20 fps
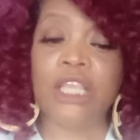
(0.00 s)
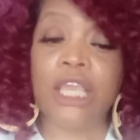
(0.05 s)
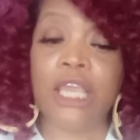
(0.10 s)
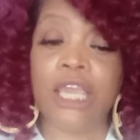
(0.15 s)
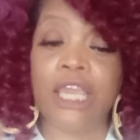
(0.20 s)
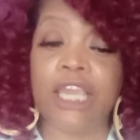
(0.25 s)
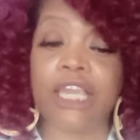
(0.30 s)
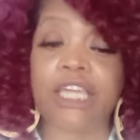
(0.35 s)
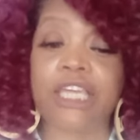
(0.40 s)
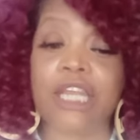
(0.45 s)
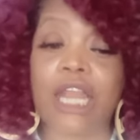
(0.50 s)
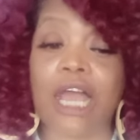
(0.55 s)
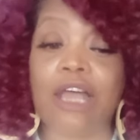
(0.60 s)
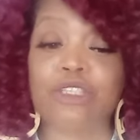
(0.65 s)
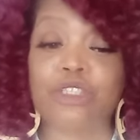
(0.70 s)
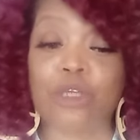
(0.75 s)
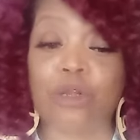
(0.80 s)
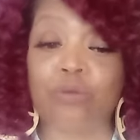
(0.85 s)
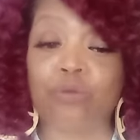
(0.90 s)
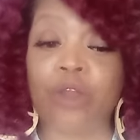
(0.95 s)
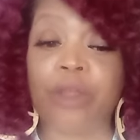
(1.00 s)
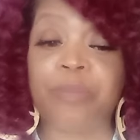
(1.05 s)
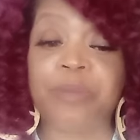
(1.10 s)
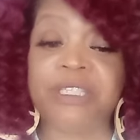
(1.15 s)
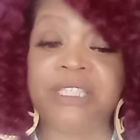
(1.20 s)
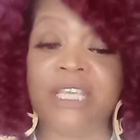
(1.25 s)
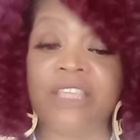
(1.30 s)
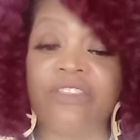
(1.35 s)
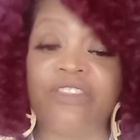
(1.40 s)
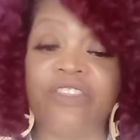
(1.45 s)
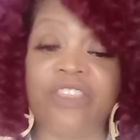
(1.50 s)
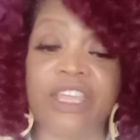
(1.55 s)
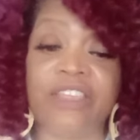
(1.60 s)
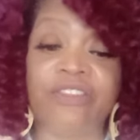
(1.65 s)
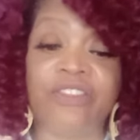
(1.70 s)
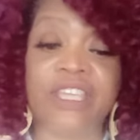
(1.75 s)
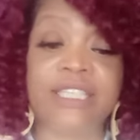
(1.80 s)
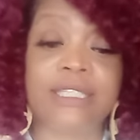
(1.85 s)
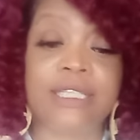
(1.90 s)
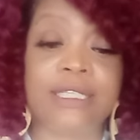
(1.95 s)
It could also represent that
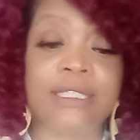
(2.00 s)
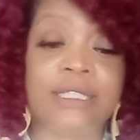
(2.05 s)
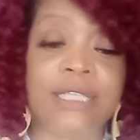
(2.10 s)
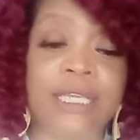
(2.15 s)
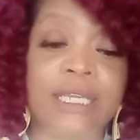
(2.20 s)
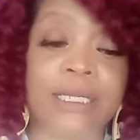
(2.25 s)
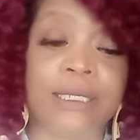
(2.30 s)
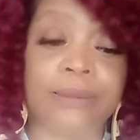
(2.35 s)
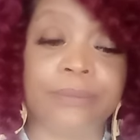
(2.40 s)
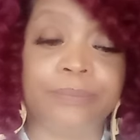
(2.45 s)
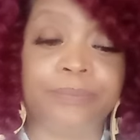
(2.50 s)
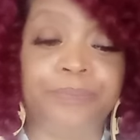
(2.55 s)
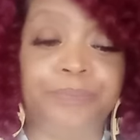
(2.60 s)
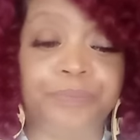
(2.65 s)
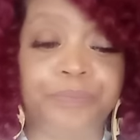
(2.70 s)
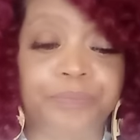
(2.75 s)
this is them.